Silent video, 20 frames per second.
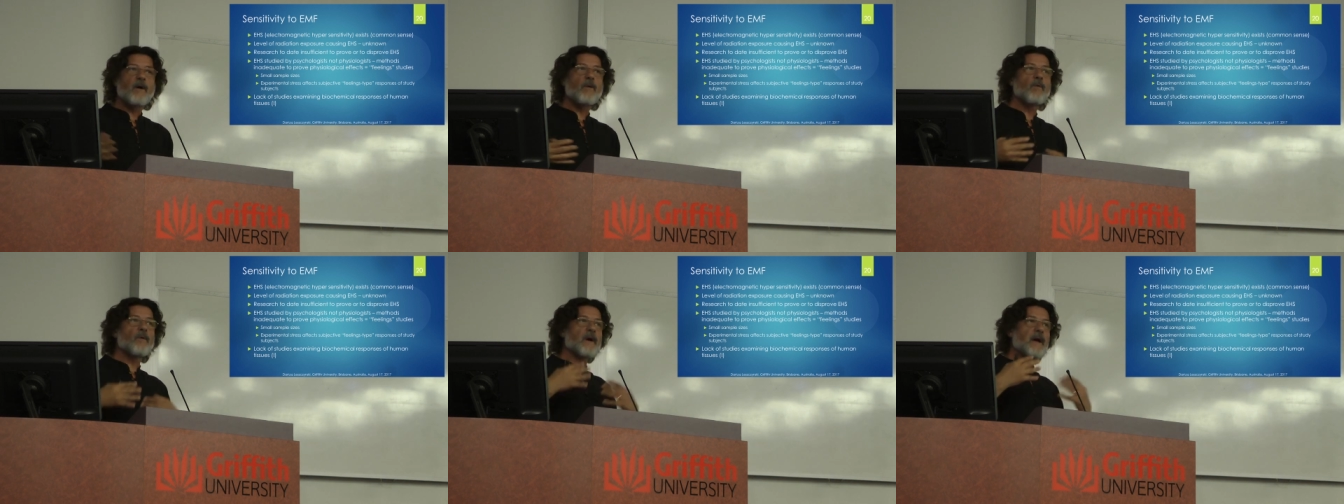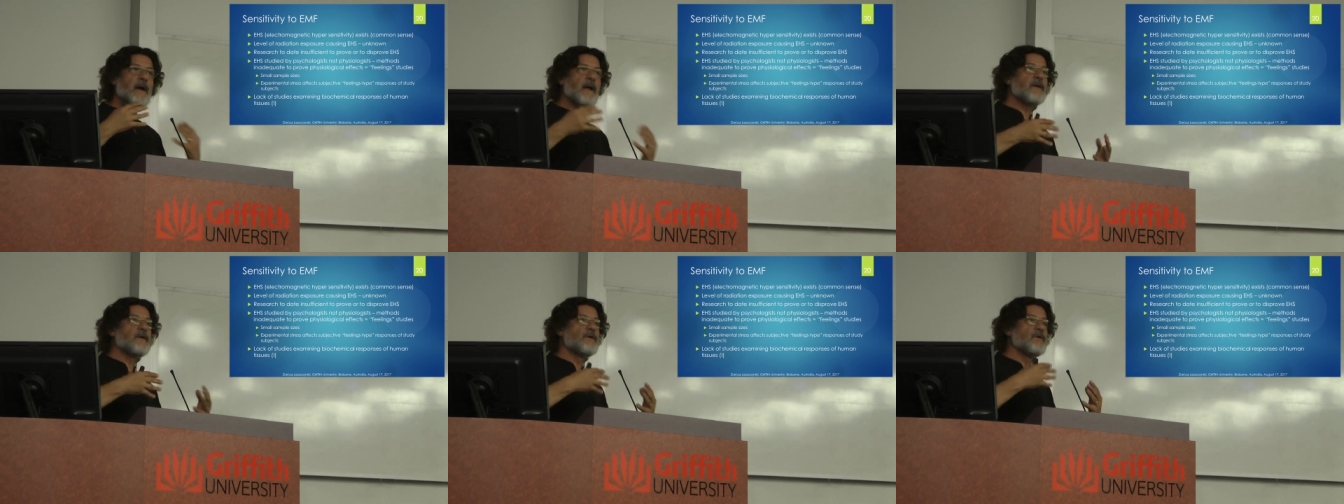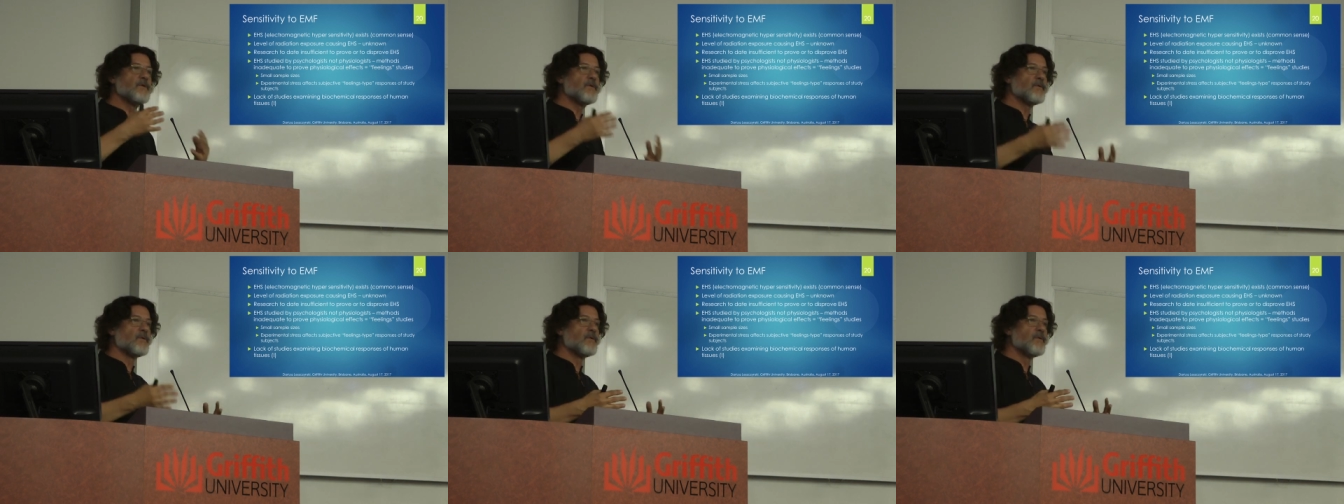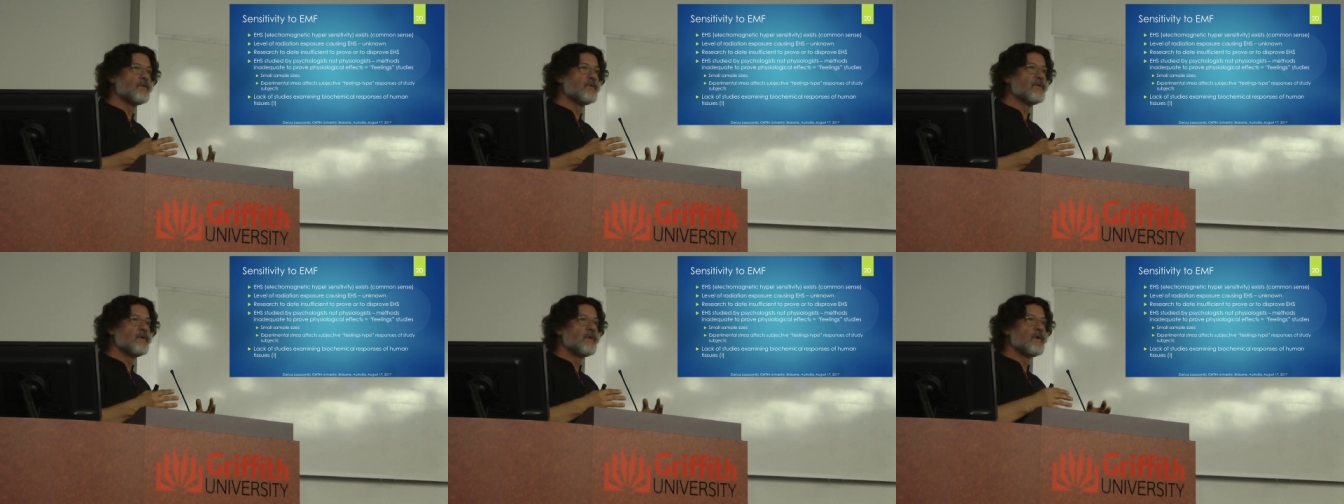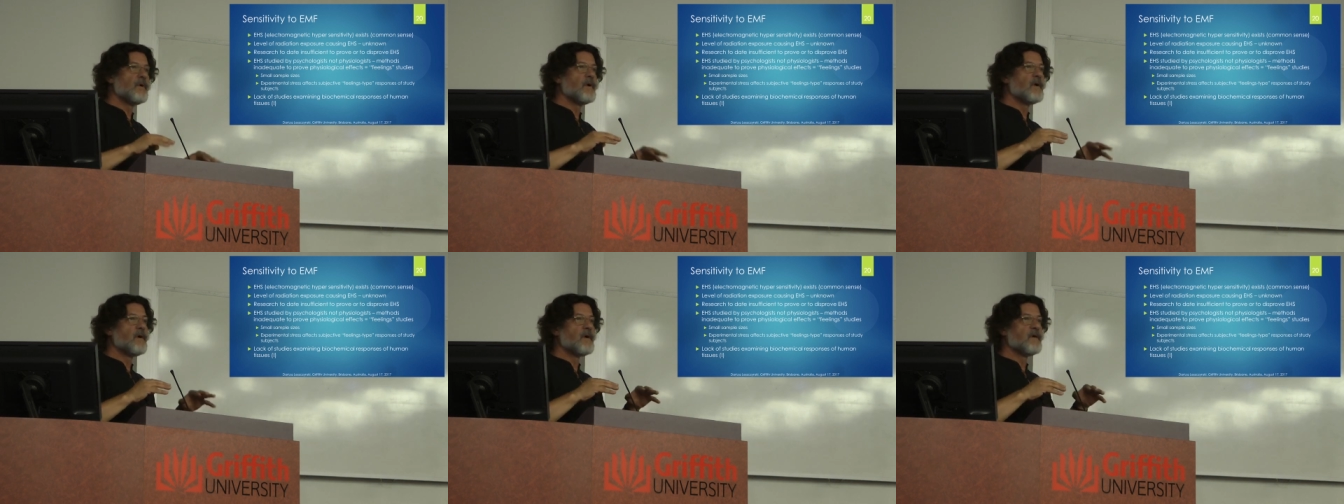How can
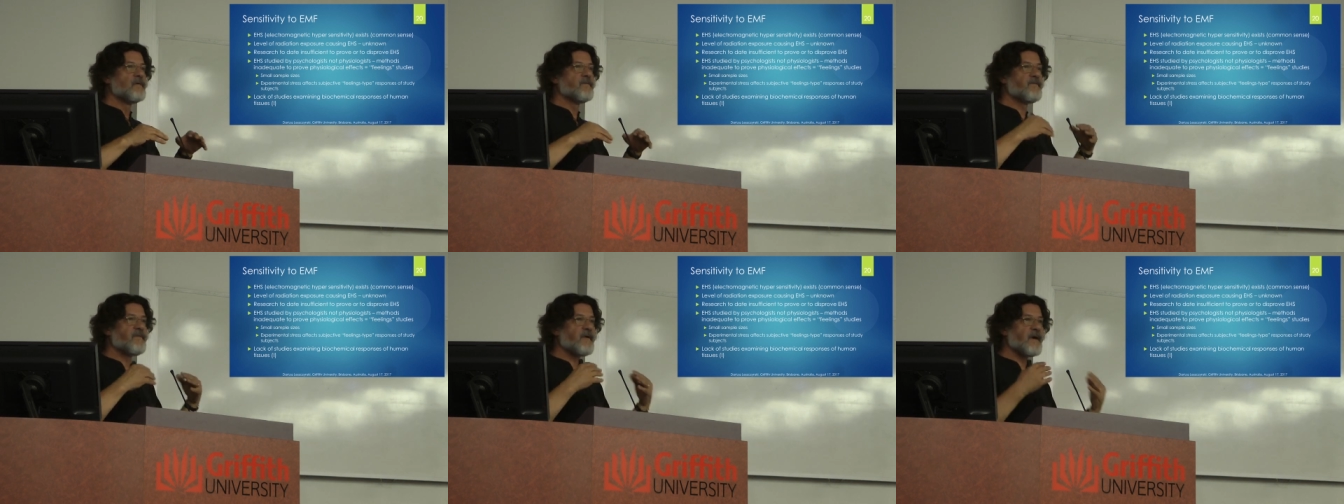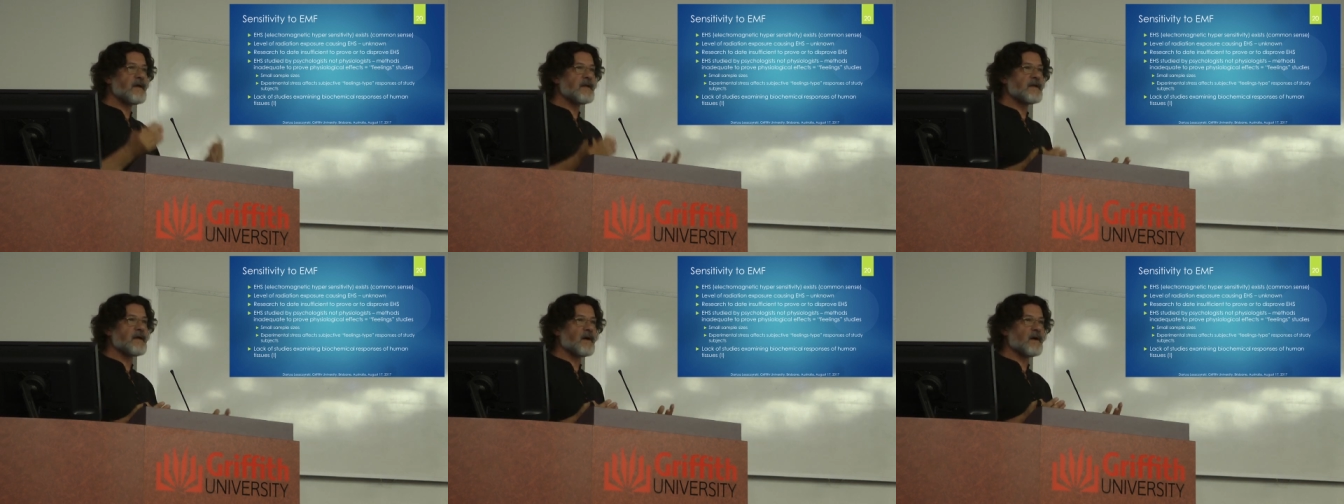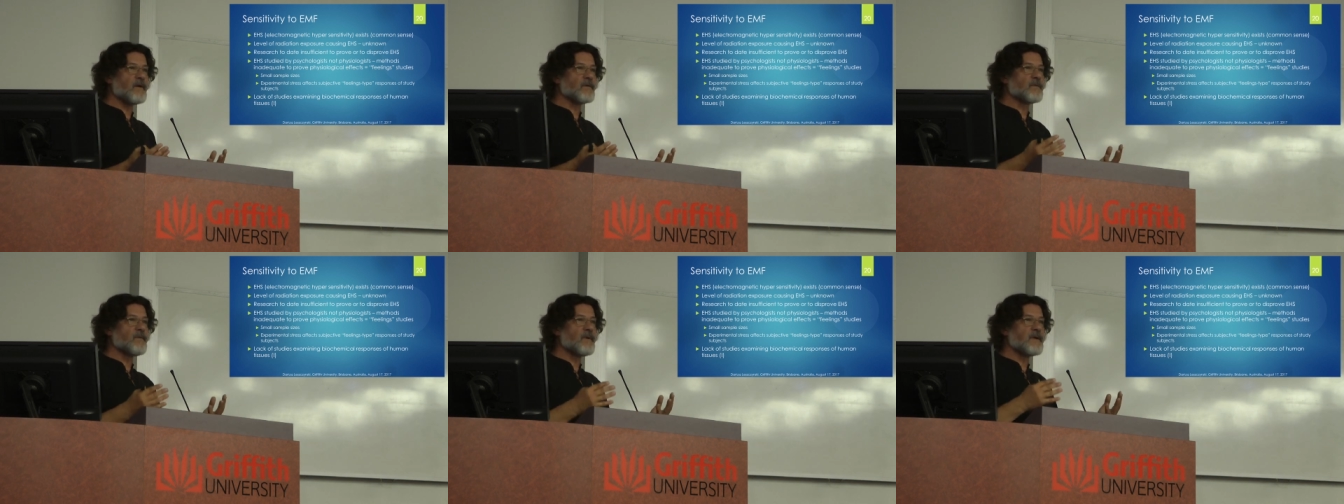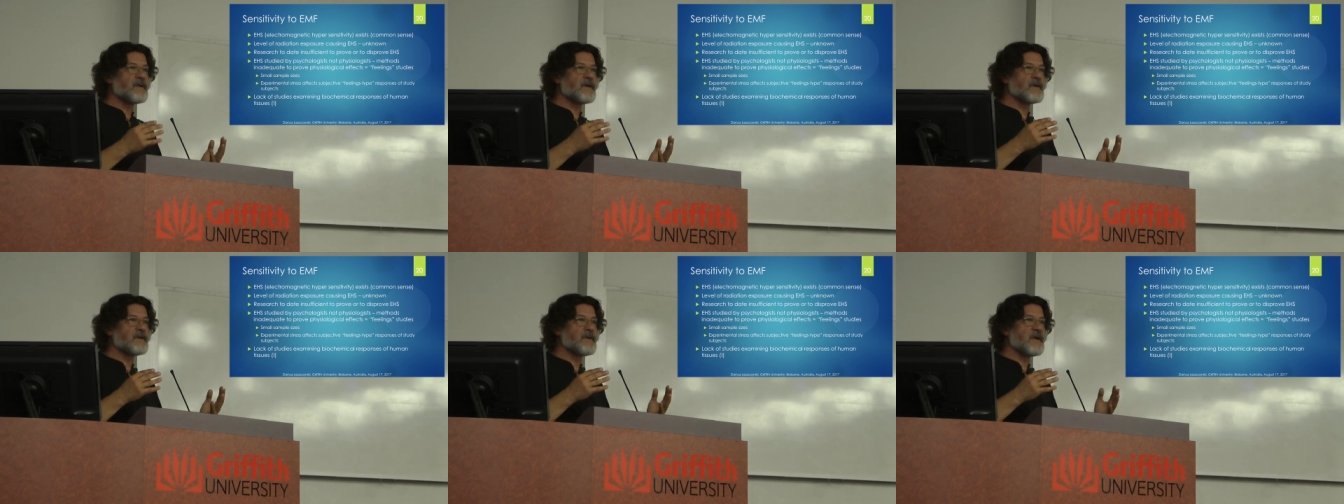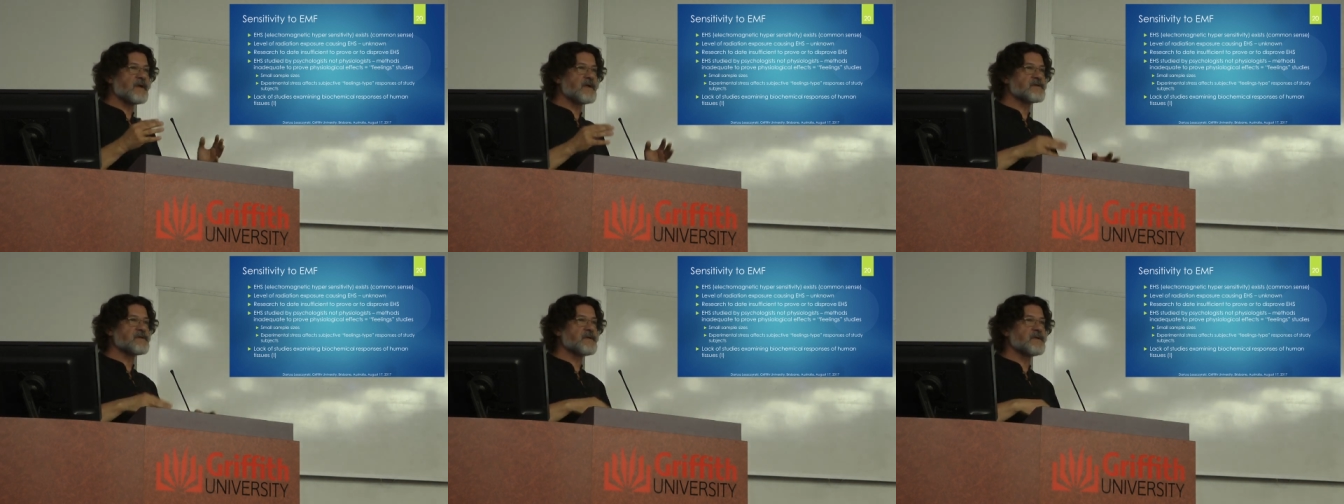you find out
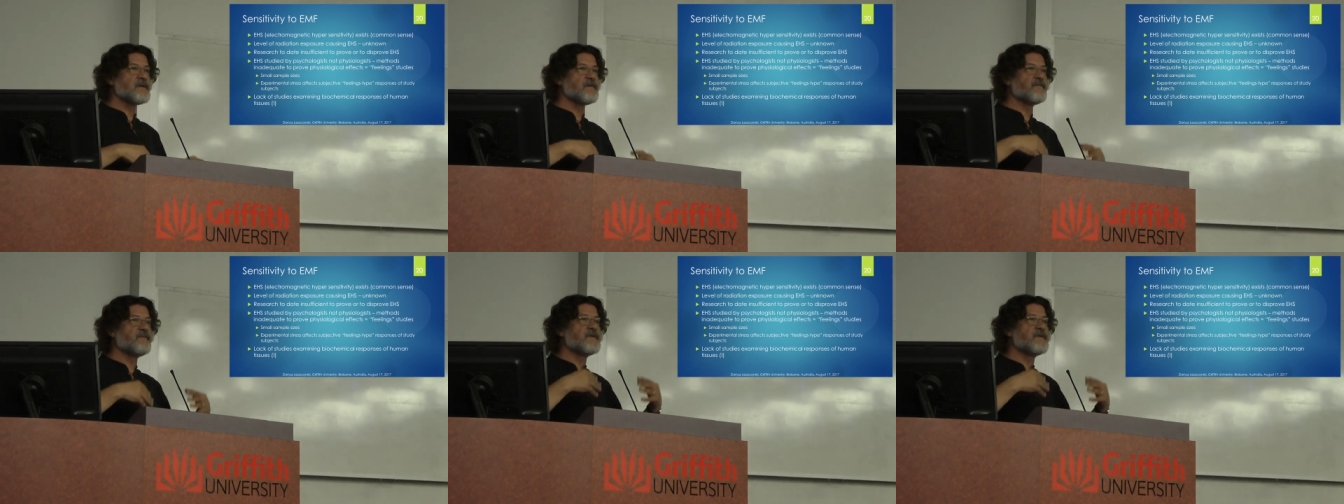whether there is